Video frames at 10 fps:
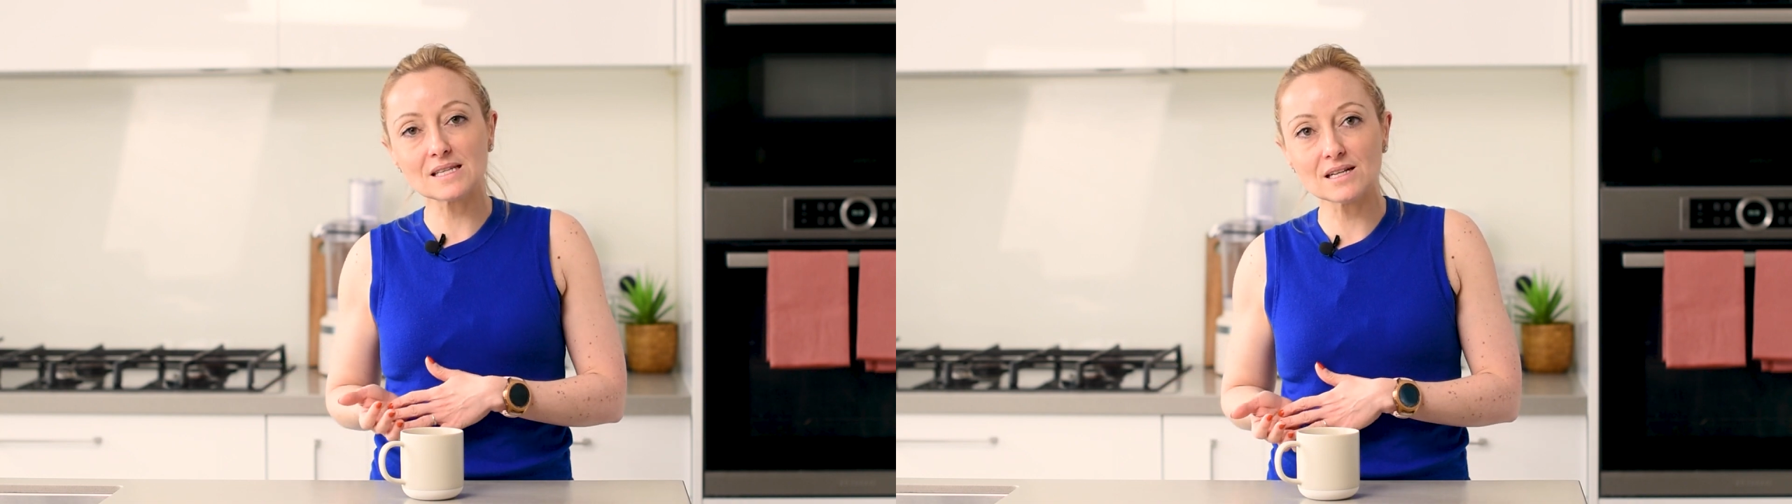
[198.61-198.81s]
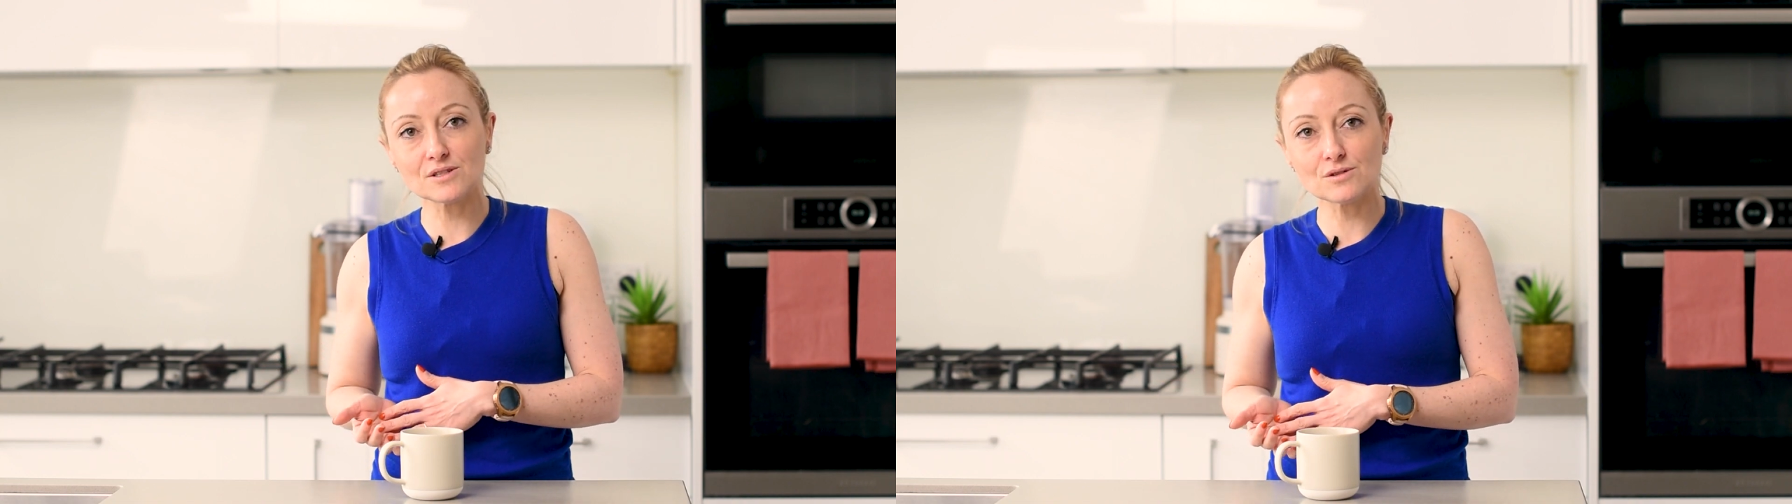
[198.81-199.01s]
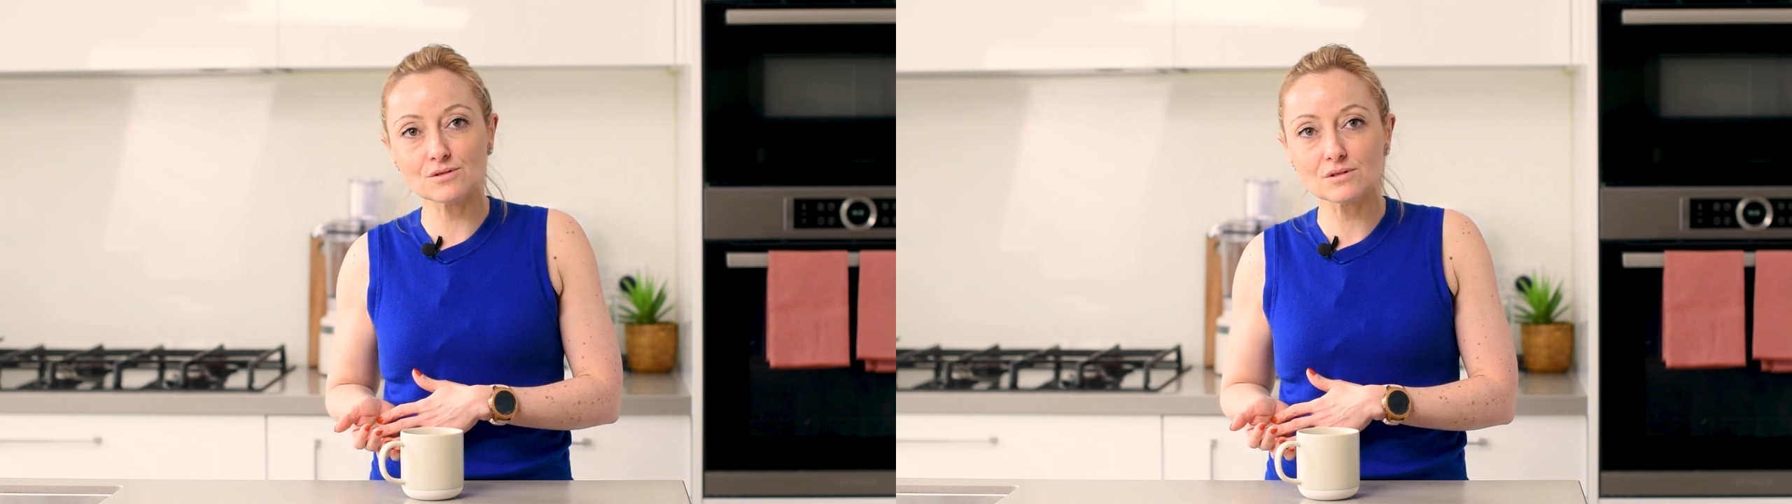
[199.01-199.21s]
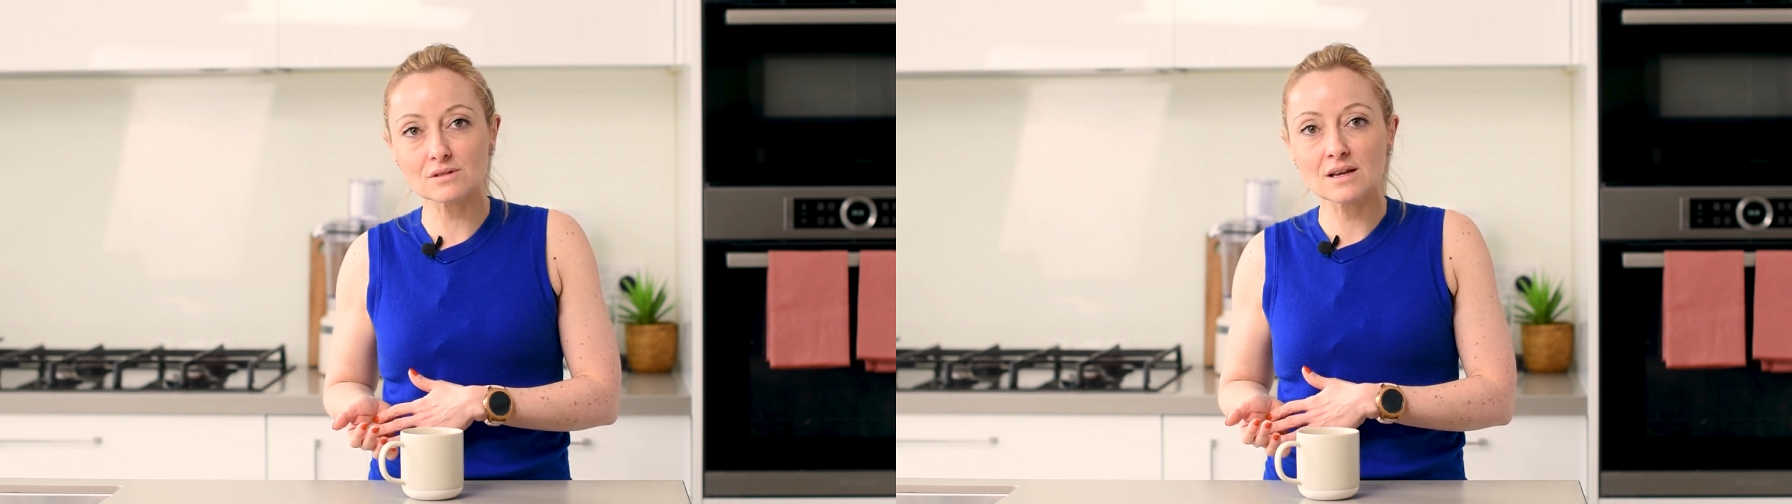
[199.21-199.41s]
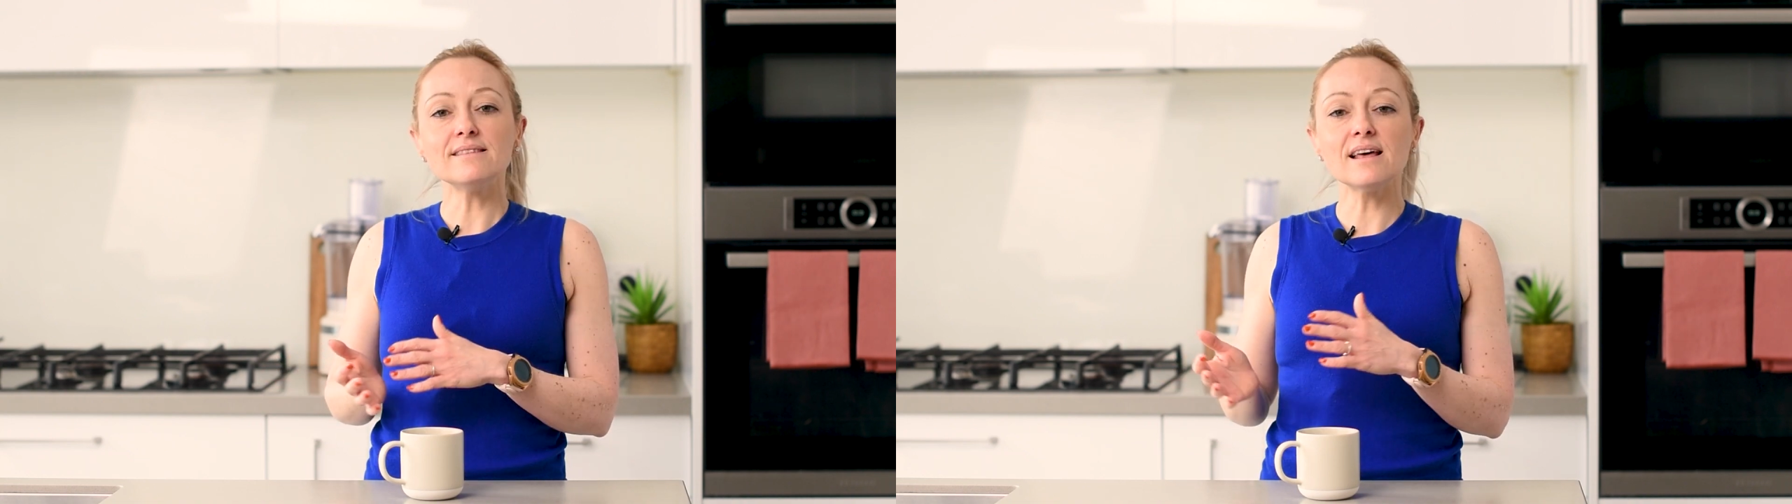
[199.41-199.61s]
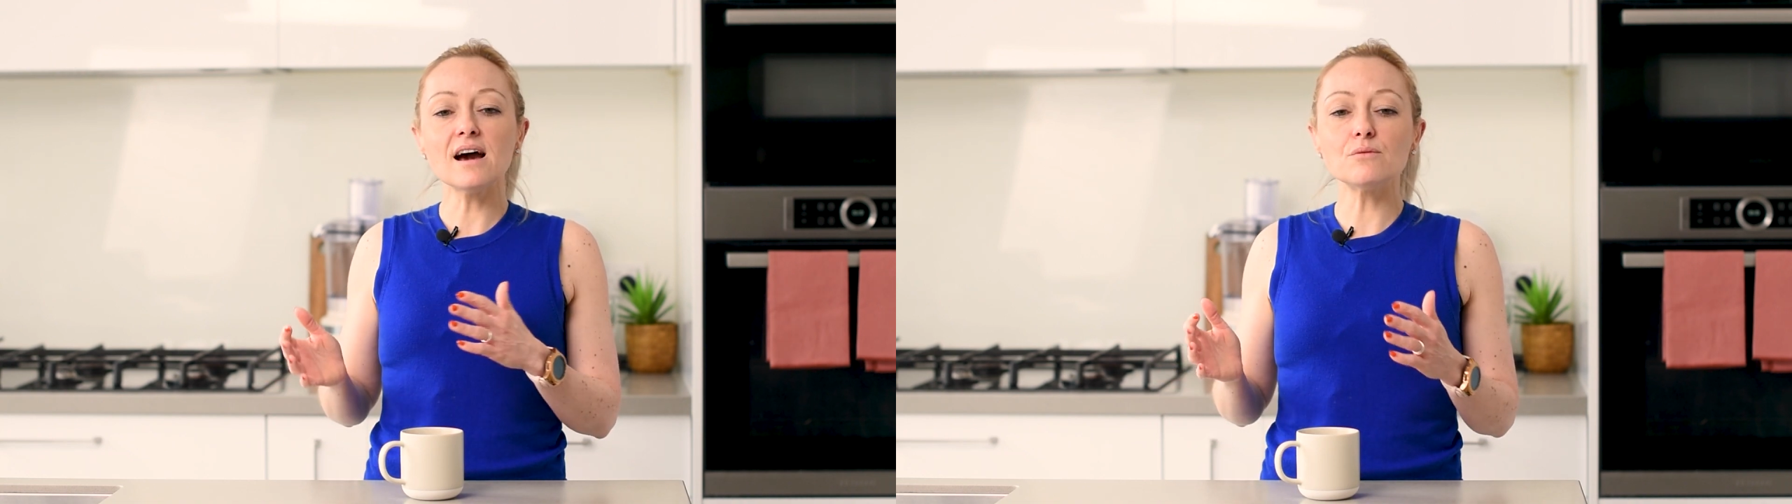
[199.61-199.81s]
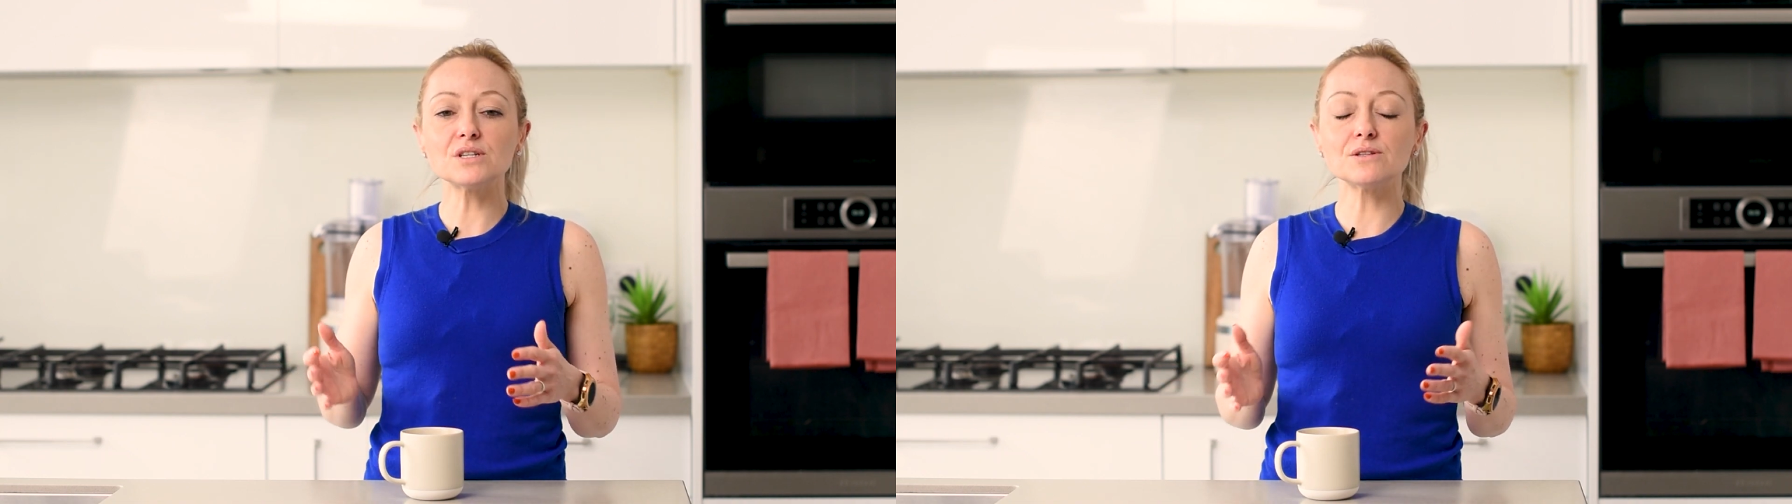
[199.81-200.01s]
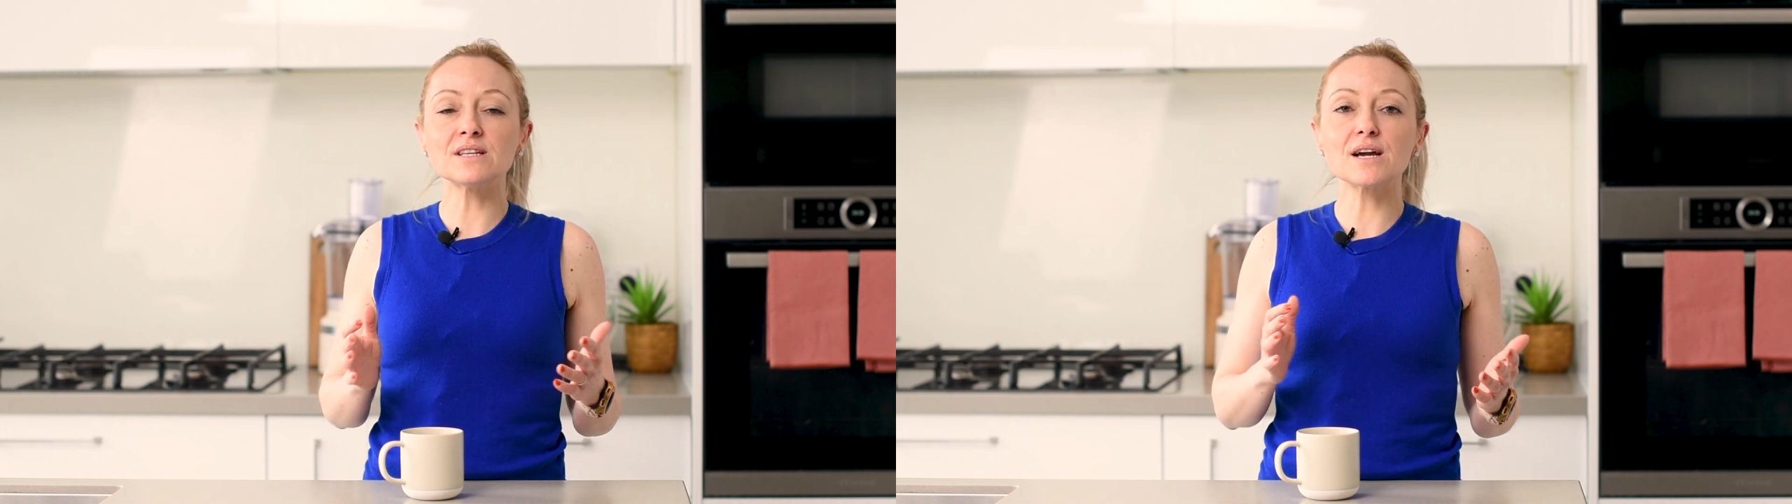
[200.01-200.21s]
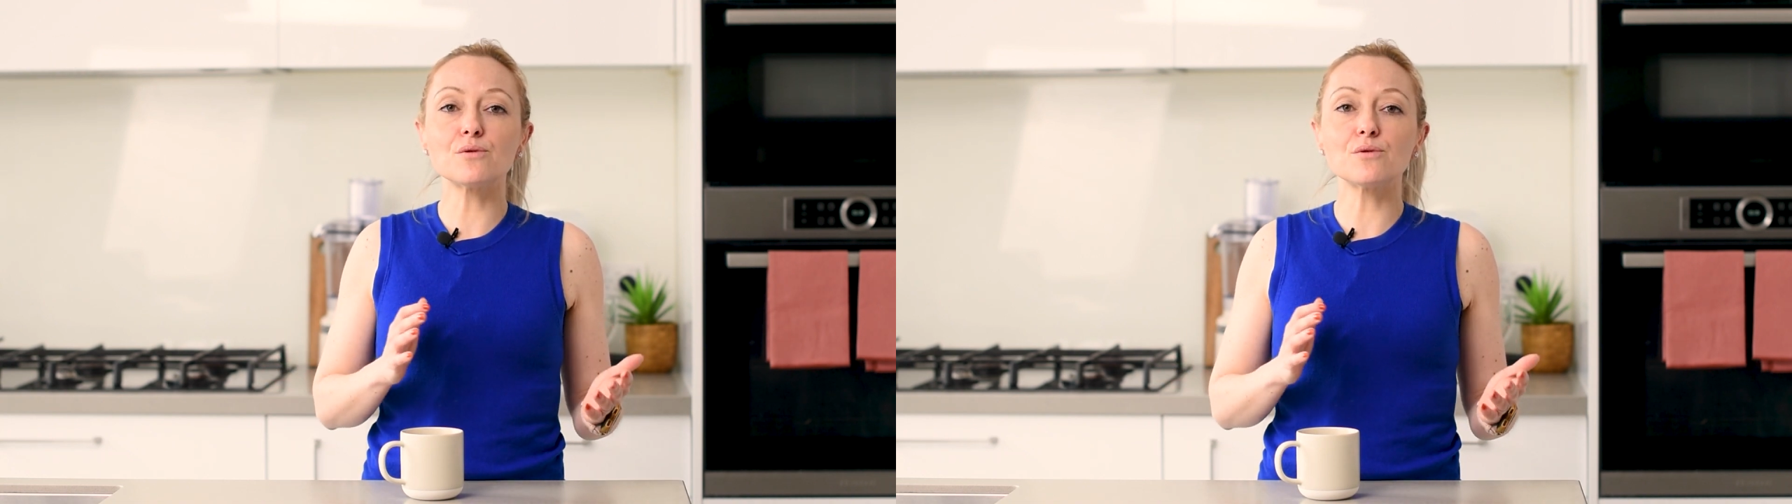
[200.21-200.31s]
Celsius. Now we're gonna